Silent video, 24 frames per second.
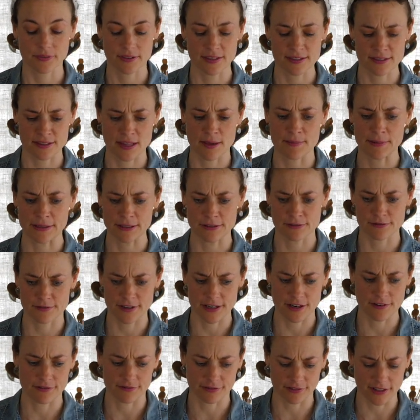This lemon is
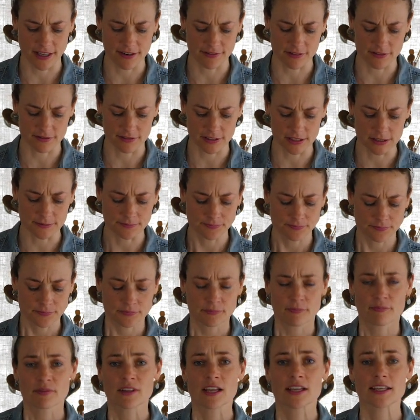very flavorful.
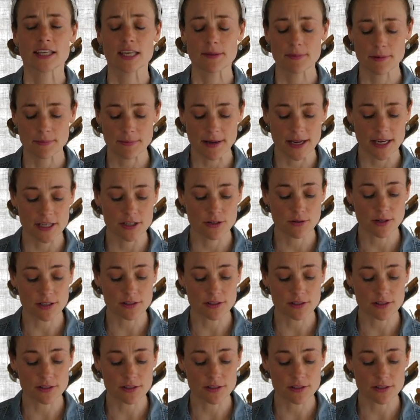Keep in mind you